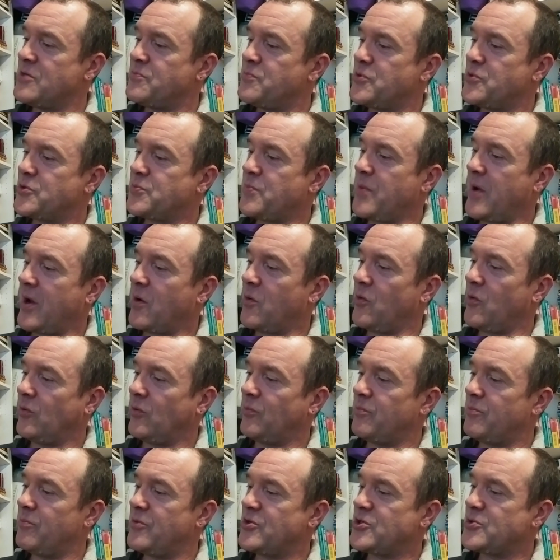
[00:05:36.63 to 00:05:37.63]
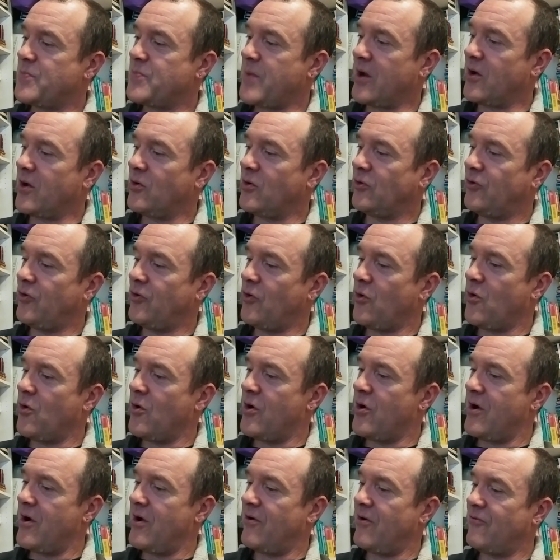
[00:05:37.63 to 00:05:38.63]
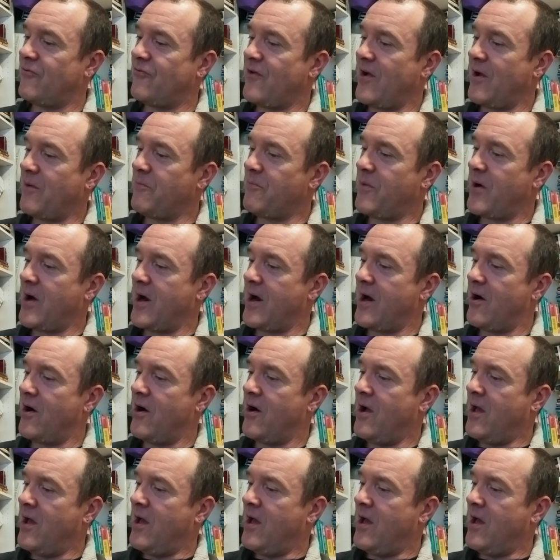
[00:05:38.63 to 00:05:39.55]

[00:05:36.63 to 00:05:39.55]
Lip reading: bespeckled or vampire,